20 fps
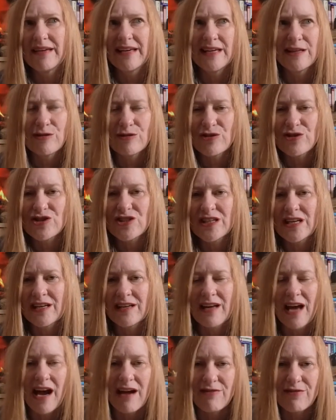energy,
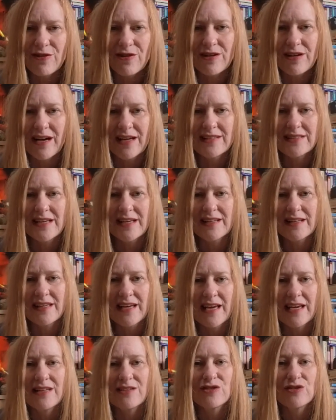and effort I
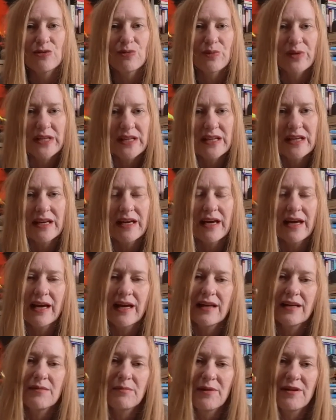dedicate to reading
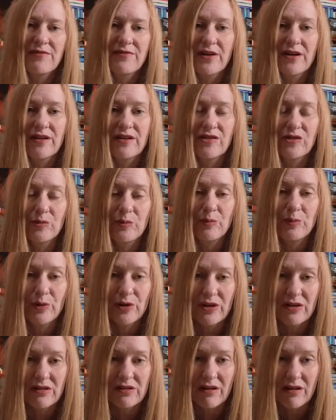and my various
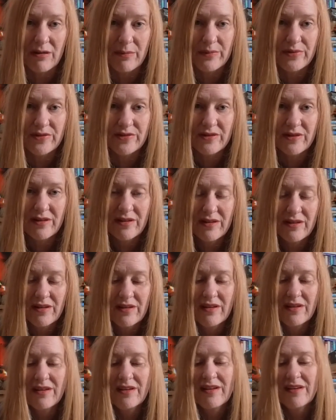book clubs.
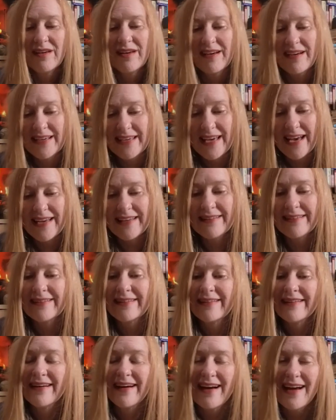Again,
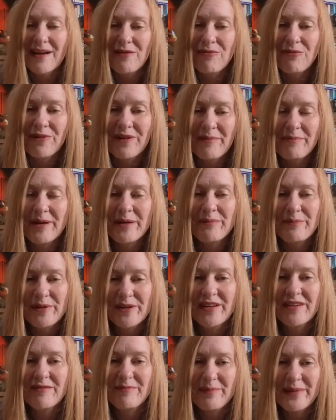I want my
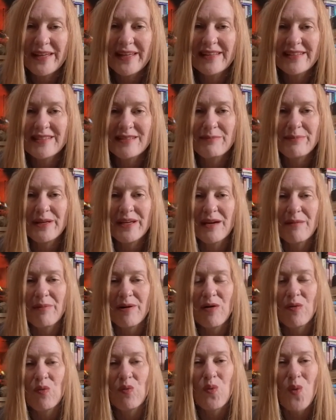book of me to be
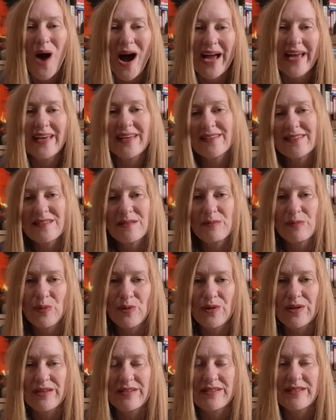about why it's
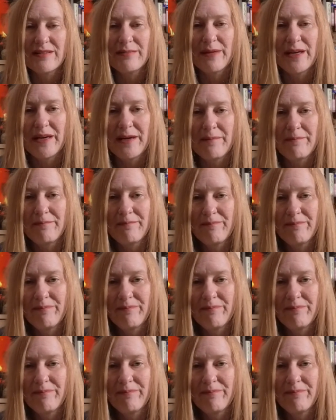important to me.